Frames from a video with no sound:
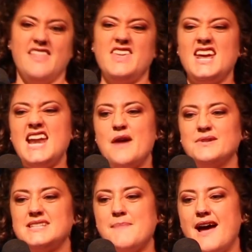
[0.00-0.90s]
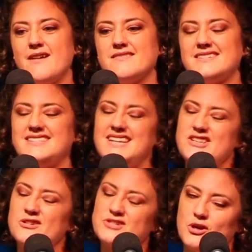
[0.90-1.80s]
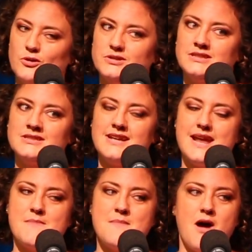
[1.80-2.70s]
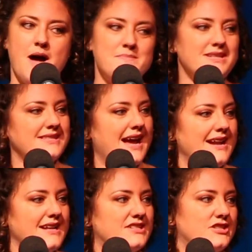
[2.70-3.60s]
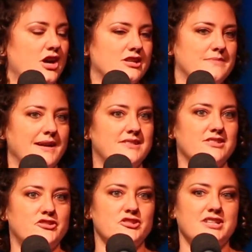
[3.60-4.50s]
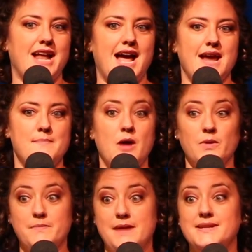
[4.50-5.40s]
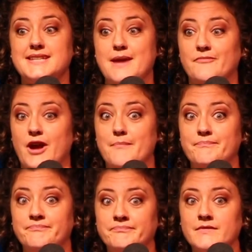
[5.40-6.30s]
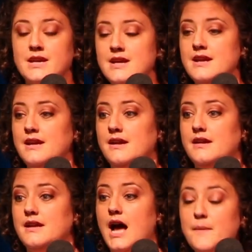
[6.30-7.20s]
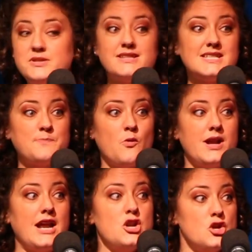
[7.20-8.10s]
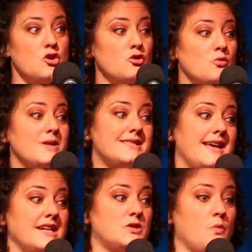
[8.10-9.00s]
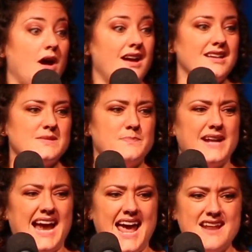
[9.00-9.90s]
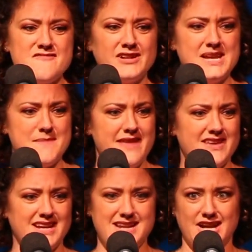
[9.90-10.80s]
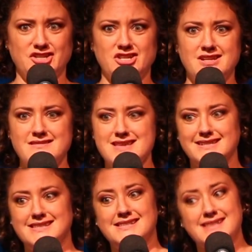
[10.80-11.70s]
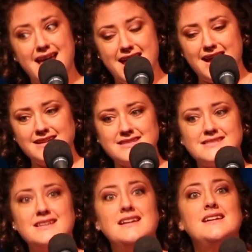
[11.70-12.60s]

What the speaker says: Then I was about 10 years old, and my mom decided to talk to my sisters and I about where babies came from. Up to this point, I knew what sex was, but I hadn't really made the connection that sex